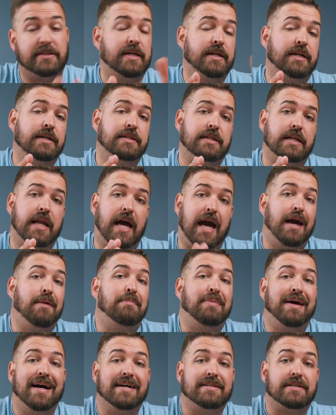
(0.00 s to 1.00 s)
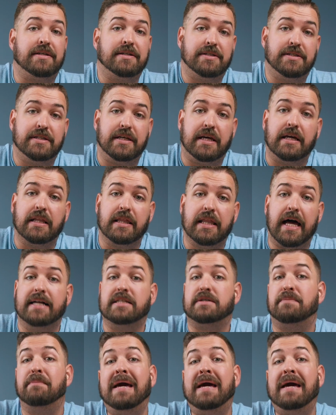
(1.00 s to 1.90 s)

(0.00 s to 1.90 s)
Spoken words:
It is an APS-C lens,